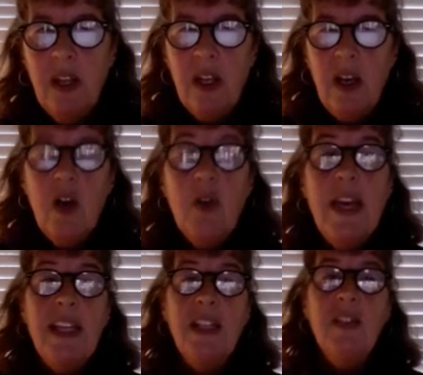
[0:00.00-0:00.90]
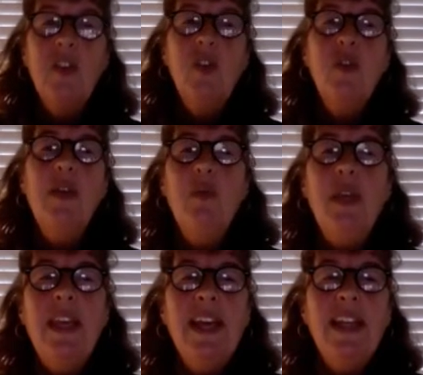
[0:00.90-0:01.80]
Okay, so then we
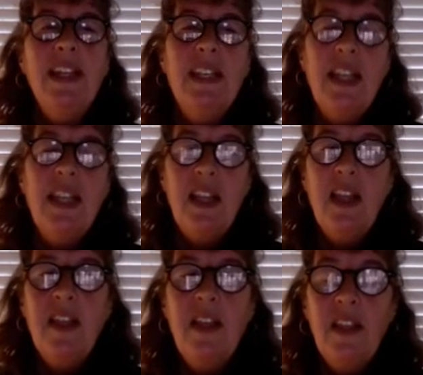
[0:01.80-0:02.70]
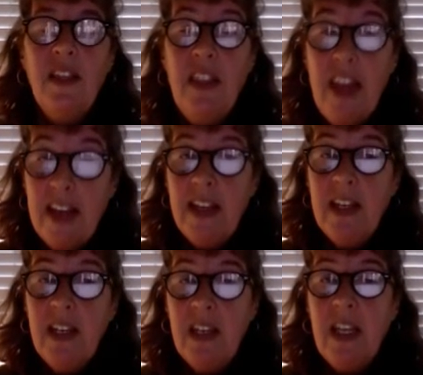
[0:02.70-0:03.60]
get
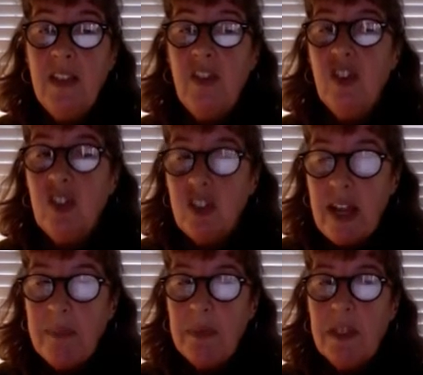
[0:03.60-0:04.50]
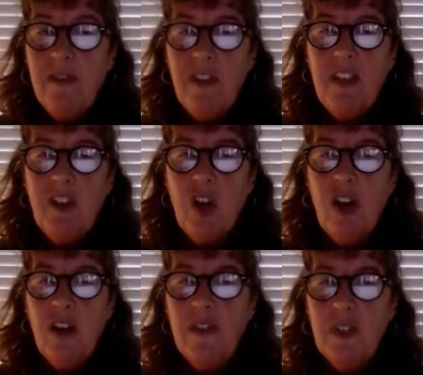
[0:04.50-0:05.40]
these shapes of these
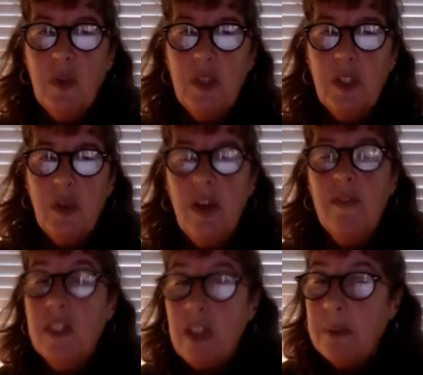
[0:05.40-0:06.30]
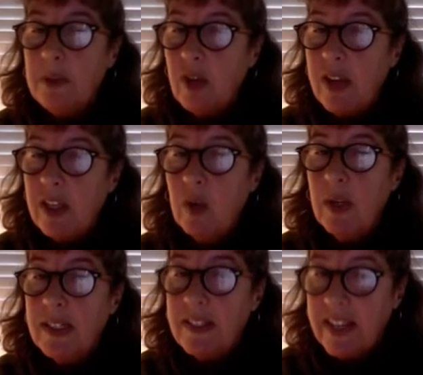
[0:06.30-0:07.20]
curves, which are of substrate
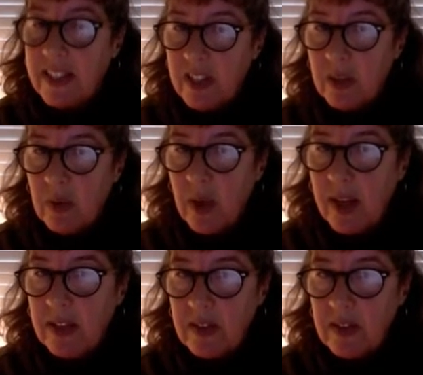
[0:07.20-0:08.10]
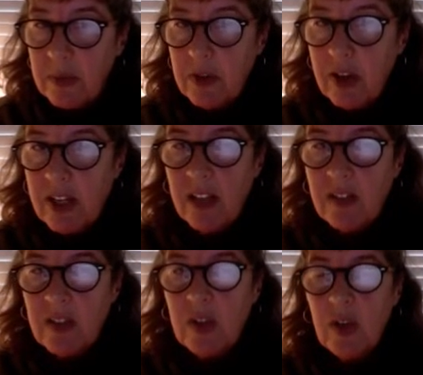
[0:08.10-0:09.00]
utilization, right? Substrate
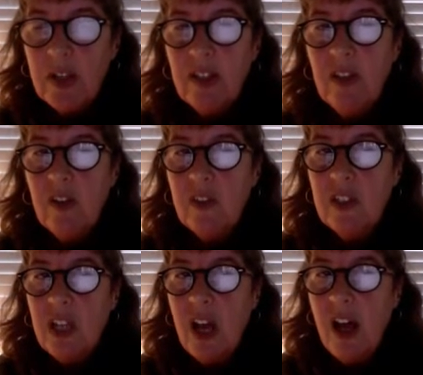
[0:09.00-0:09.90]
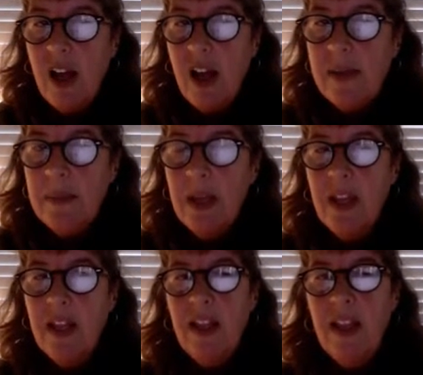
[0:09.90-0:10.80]
concentration over time
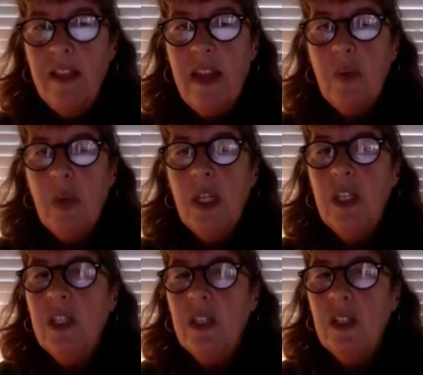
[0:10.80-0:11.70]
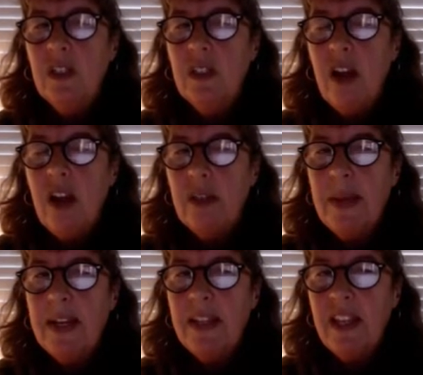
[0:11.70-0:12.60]
that we talked
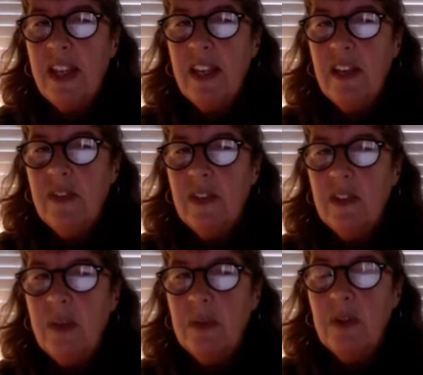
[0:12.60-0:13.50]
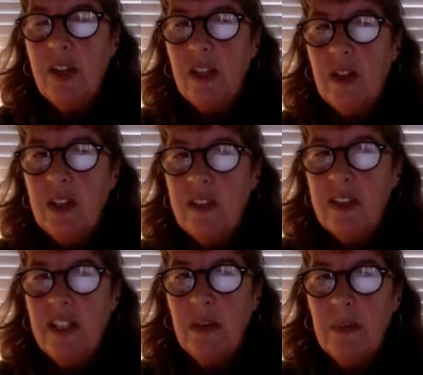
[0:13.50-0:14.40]
about at the end of the substrate
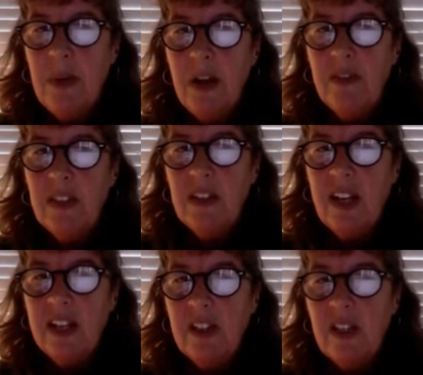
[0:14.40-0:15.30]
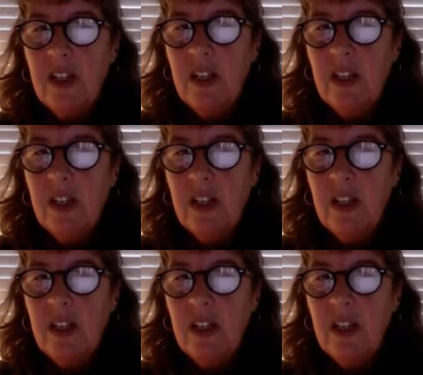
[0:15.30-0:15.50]
utilization part of this lecture.